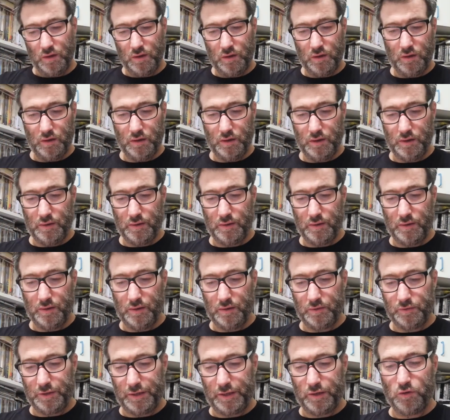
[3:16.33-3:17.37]

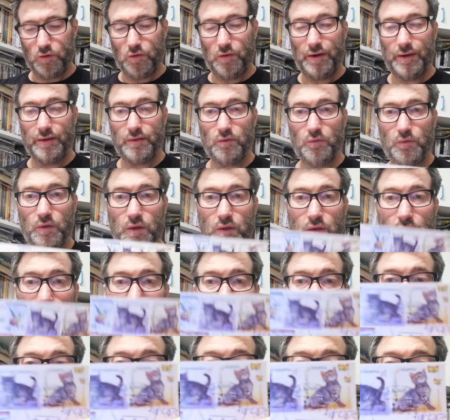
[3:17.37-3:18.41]
decorate with
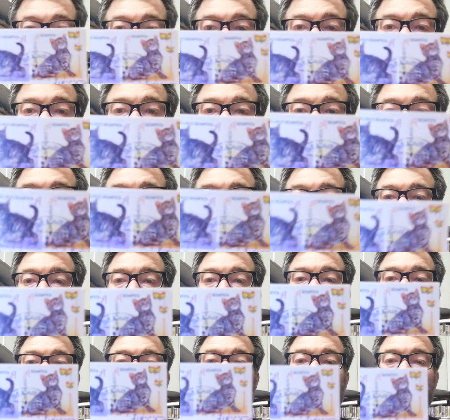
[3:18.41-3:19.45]
a lot of
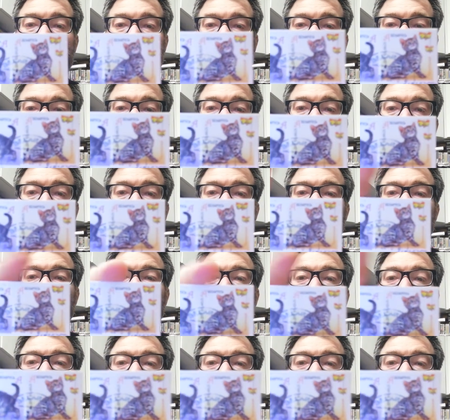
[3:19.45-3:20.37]
stamps,